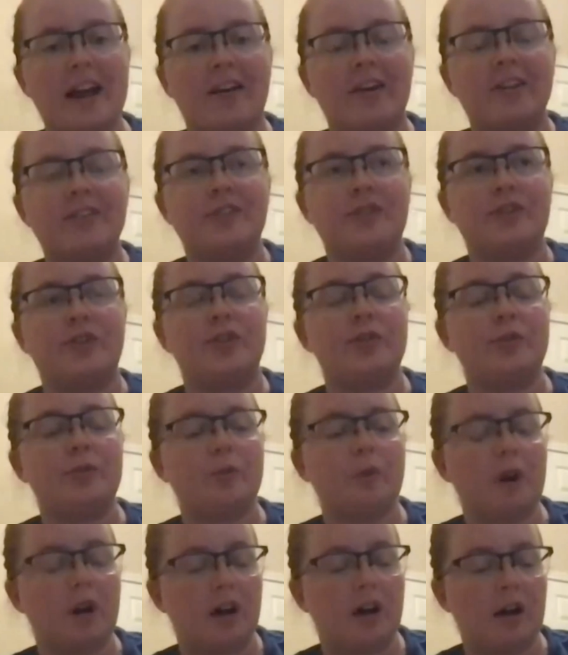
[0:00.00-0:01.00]
Harris
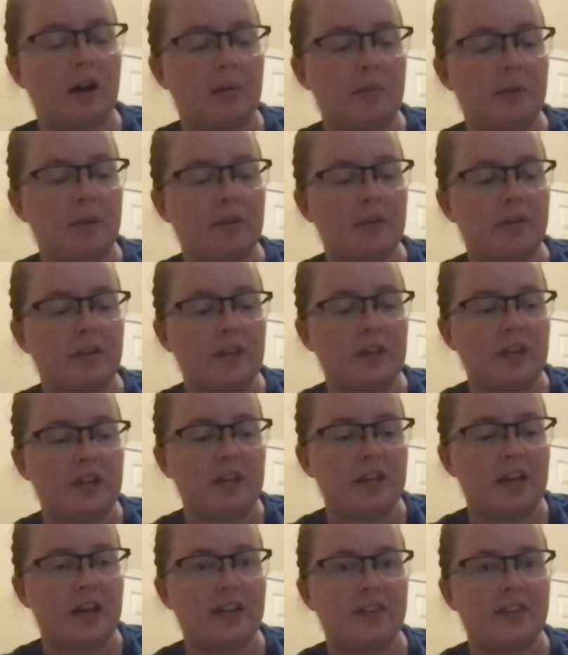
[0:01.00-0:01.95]
to the